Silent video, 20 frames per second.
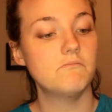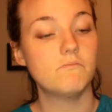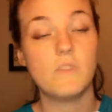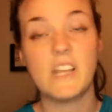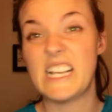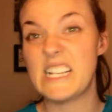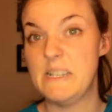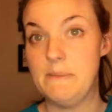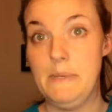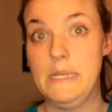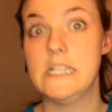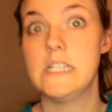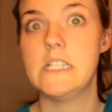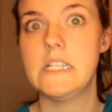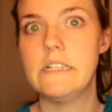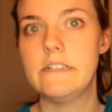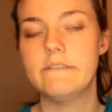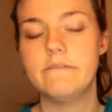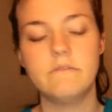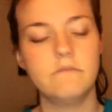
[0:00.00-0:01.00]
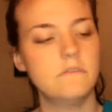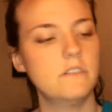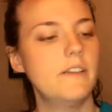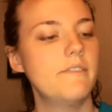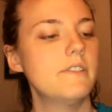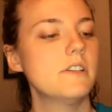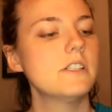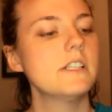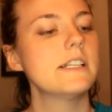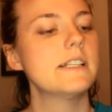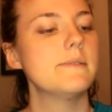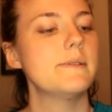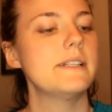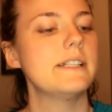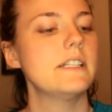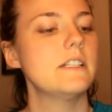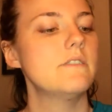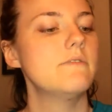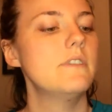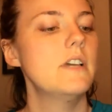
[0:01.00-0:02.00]
expensive. It feels
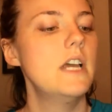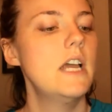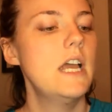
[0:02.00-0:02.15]
expensive.